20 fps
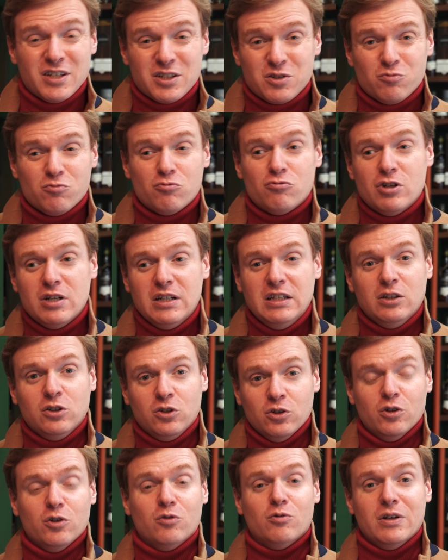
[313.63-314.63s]
That's a really
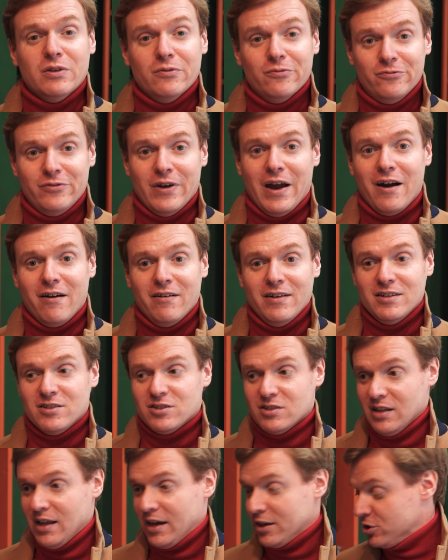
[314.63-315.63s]
good, really varied
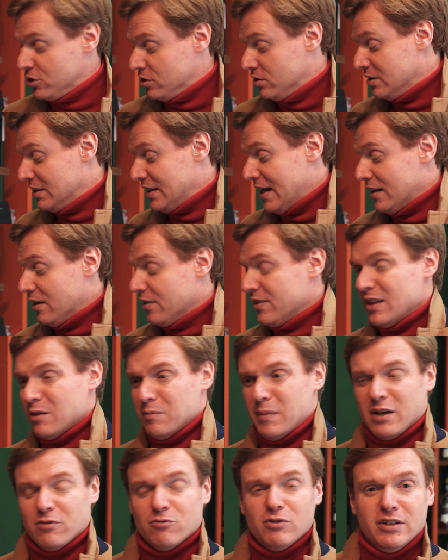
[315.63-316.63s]
selection. Again, I think
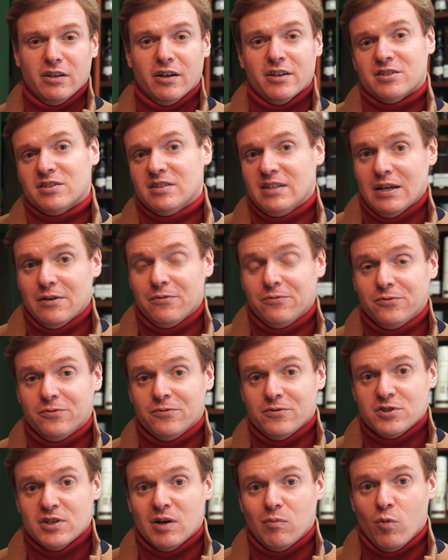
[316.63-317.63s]
that'd make a really nice gift
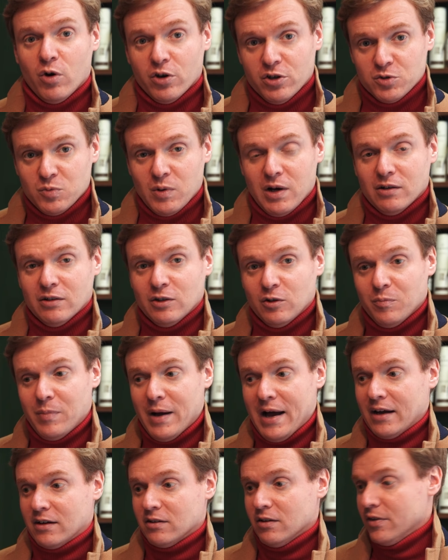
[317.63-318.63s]
for someone as well, a little
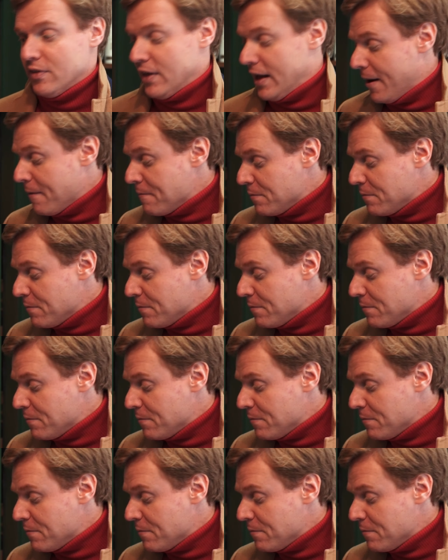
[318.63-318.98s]
pack like that.